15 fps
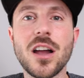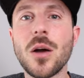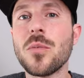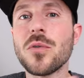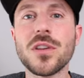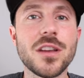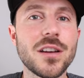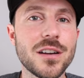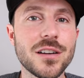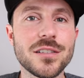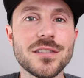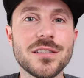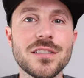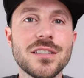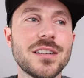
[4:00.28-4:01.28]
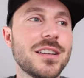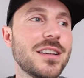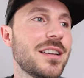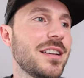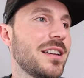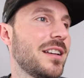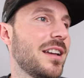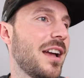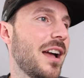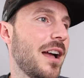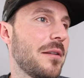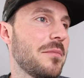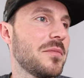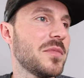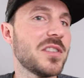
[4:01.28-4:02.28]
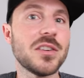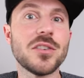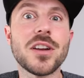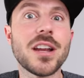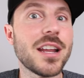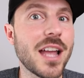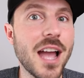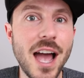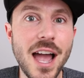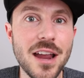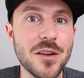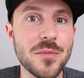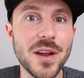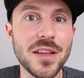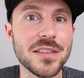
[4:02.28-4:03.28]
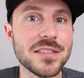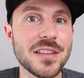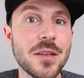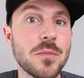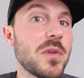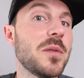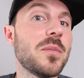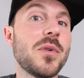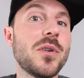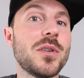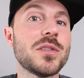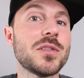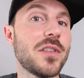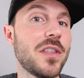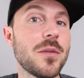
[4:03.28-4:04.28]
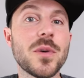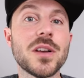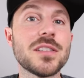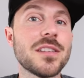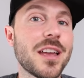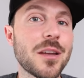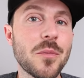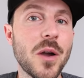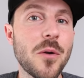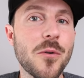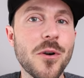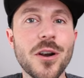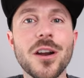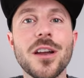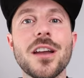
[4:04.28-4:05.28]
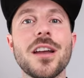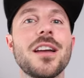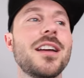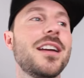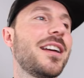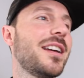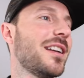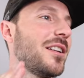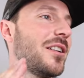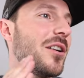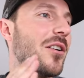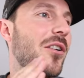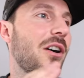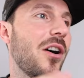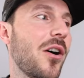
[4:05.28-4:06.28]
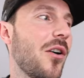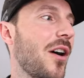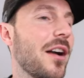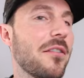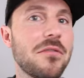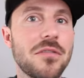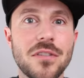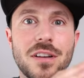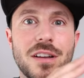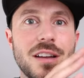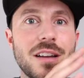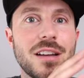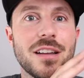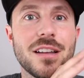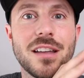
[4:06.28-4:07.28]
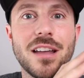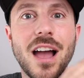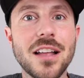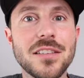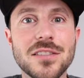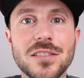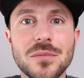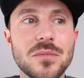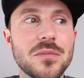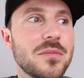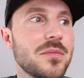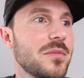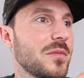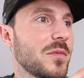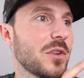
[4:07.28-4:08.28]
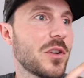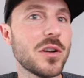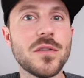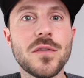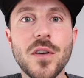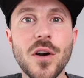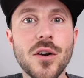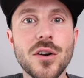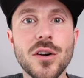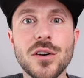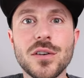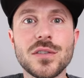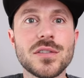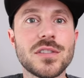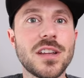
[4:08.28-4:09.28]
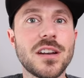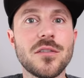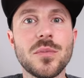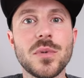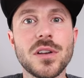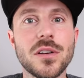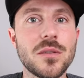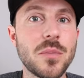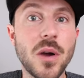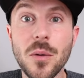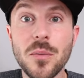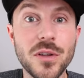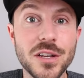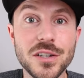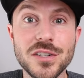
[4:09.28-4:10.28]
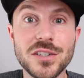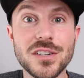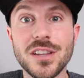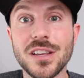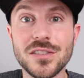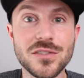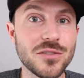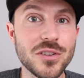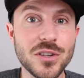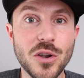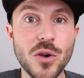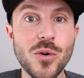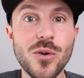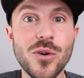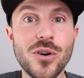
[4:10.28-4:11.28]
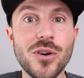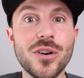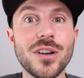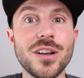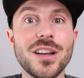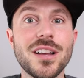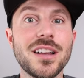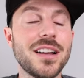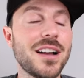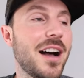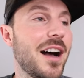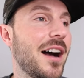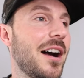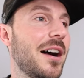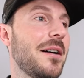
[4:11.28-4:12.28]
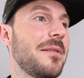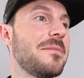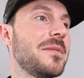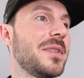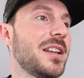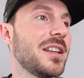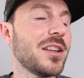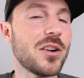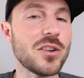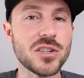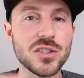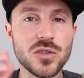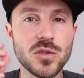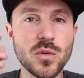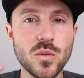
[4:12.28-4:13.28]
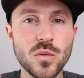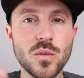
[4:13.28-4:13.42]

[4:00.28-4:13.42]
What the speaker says: couple years. I'm still getting hired by the same people, so they must like my work. You know, oh, I've got some good photos that have been published. That's really cool. You know, just